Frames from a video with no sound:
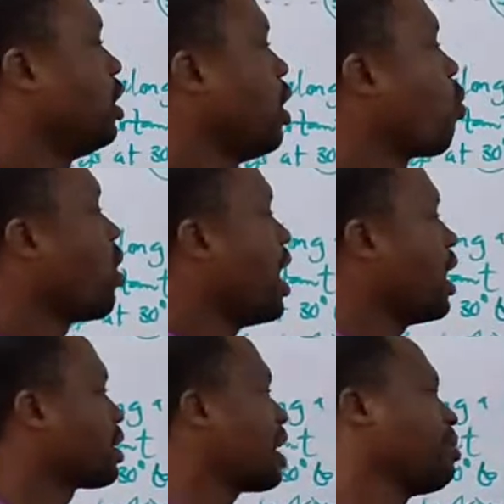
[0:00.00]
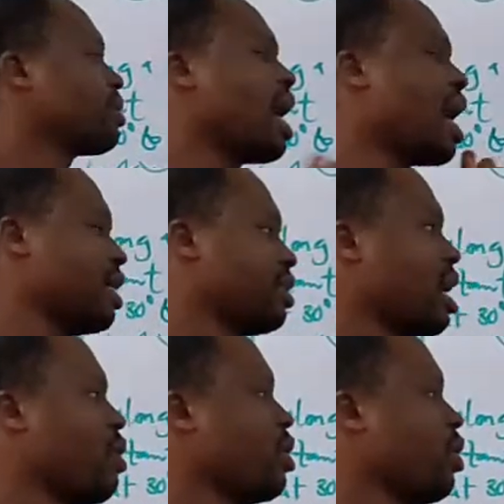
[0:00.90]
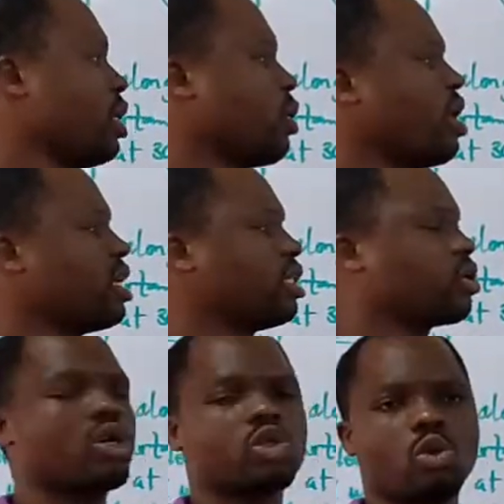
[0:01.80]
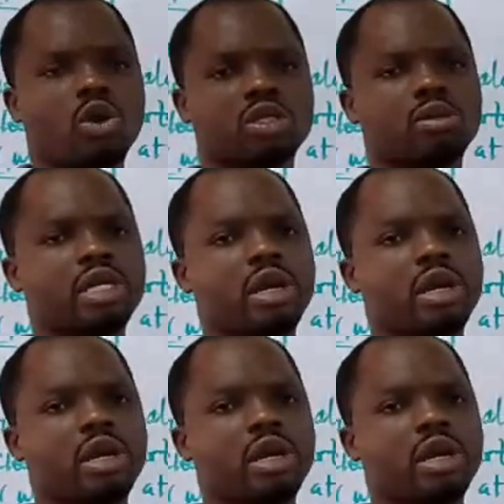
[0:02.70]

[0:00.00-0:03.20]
the weight times height, and we know the weight is equals to what?